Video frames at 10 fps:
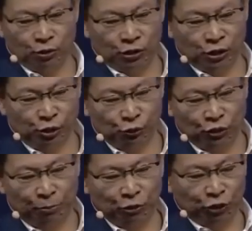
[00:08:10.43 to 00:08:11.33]
it shows the
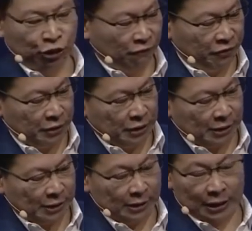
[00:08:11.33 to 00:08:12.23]
beauty of the,
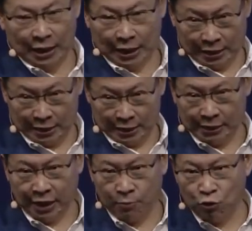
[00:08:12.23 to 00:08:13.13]
this uh,
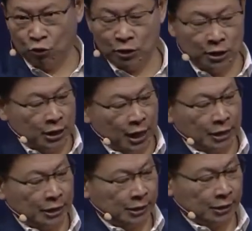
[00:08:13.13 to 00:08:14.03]
camera and
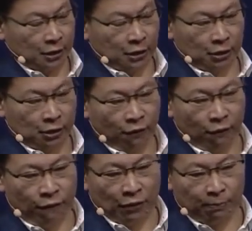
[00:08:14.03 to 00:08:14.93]
this uh,
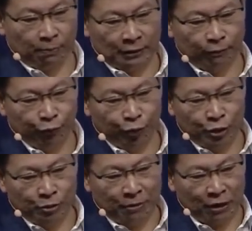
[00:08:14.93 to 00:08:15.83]
front part.
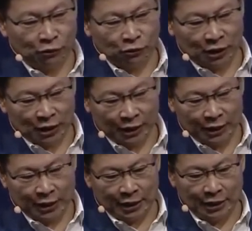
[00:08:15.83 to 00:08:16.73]
But also the,
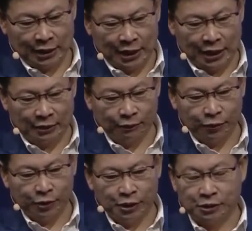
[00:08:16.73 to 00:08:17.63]
here uh,
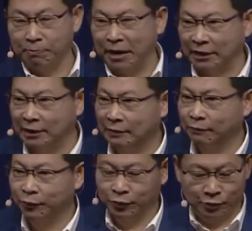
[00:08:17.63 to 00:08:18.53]
is matte.
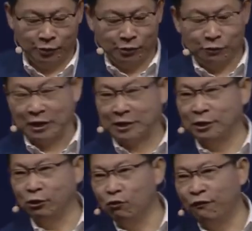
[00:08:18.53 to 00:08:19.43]
You can see
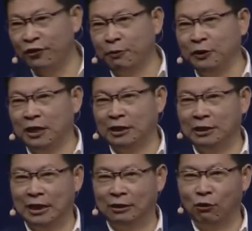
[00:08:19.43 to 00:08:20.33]
no fingerprint on it
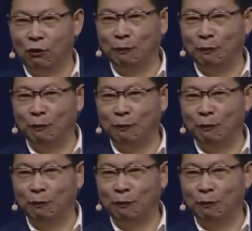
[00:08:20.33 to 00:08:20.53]
at all.